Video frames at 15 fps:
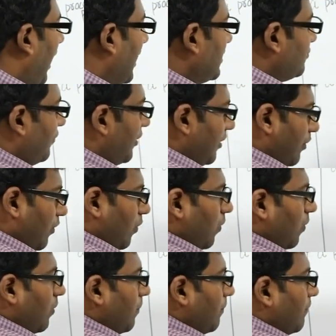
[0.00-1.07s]
as we
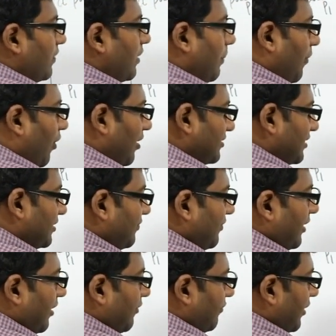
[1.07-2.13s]
know, the process
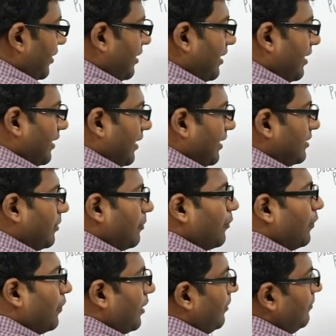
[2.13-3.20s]
will definitely contain the
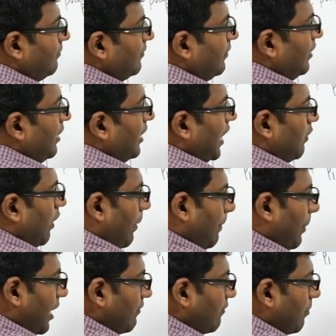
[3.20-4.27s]
program. Now,
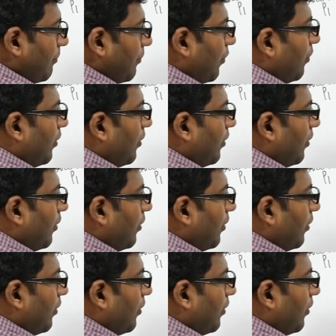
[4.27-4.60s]
apart from